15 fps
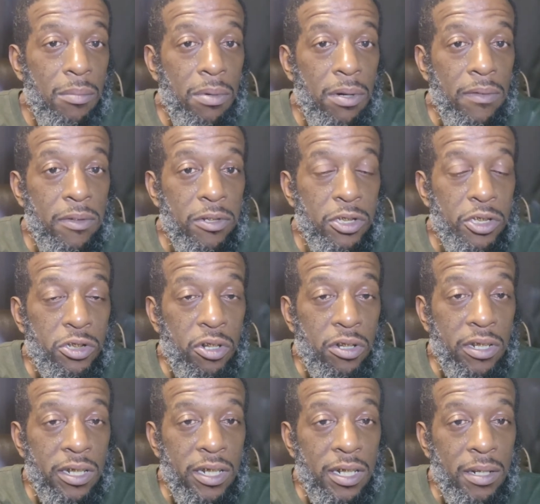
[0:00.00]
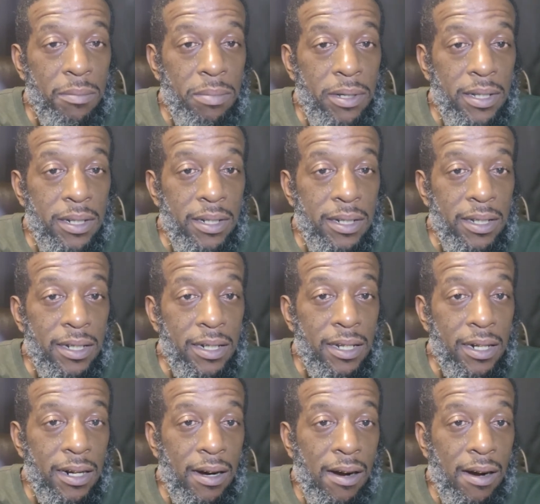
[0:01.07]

But if you were strong and independent,